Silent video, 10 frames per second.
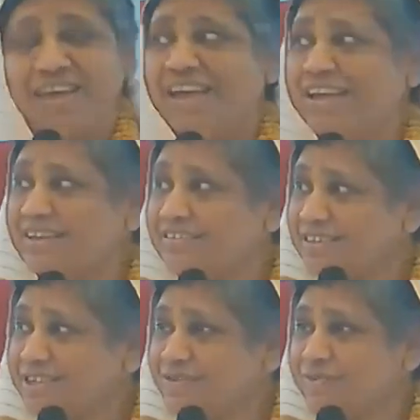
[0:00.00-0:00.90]
And in
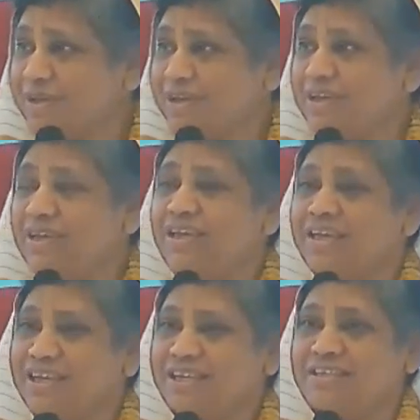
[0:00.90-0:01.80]
this way,
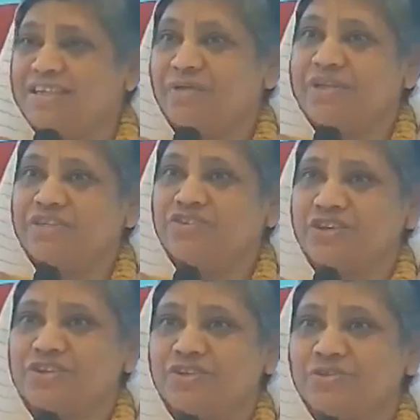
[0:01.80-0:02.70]
he is our
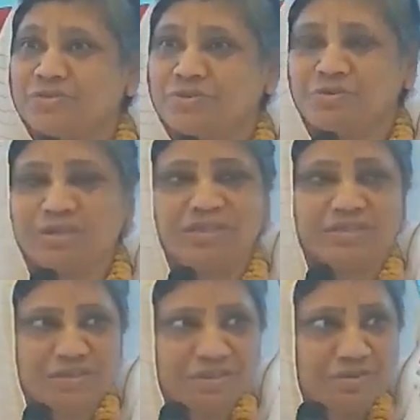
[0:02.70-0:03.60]
instructing Guru.
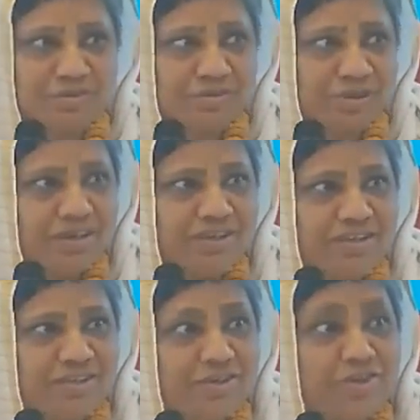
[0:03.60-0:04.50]
He's, and he
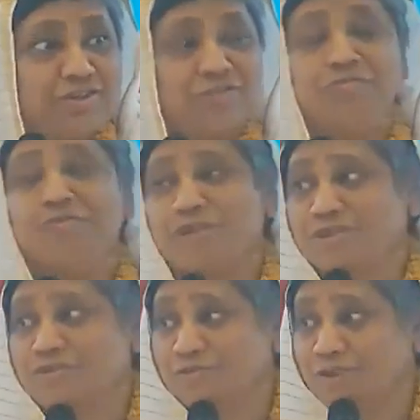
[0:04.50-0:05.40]
is not
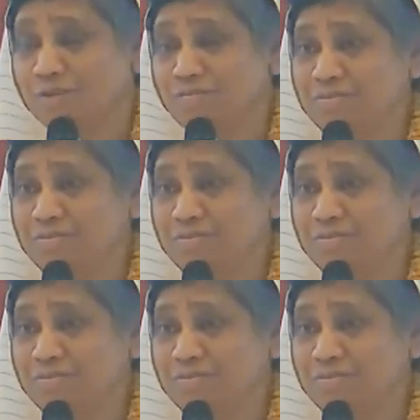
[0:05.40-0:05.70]
different from